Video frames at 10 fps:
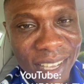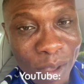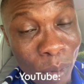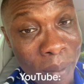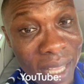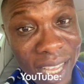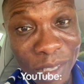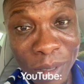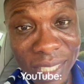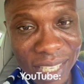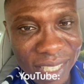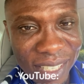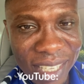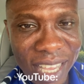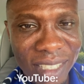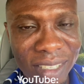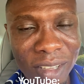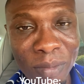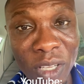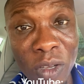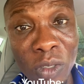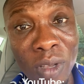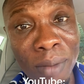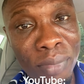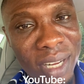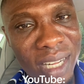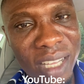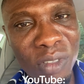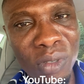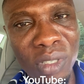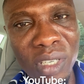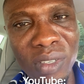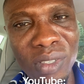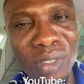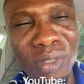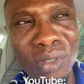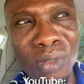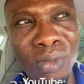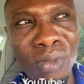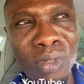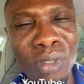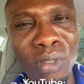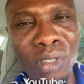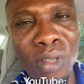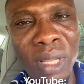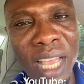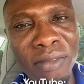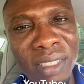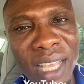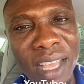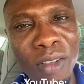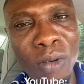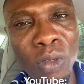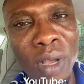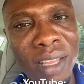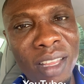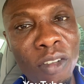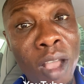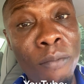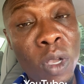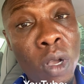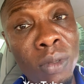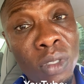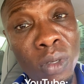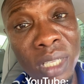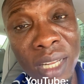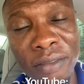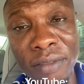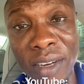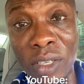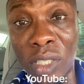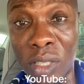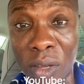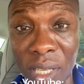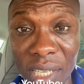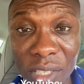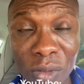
Women that don't exercise, because you are pregnant, your lifestyle, you have become suddenly very sluggish.